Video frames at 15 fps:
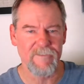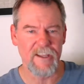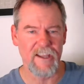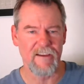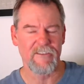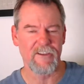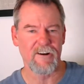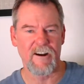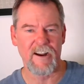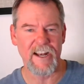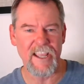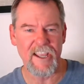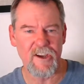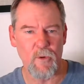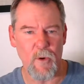If there are
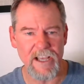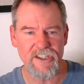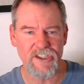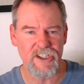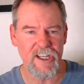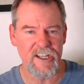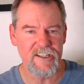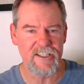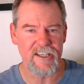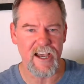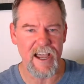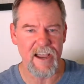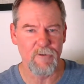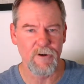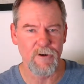any questions,
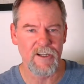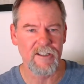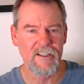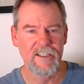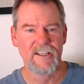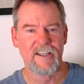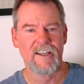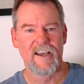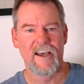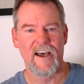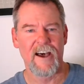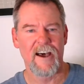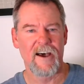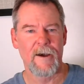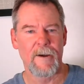I will,
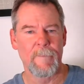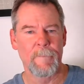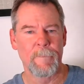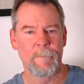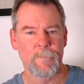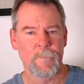answer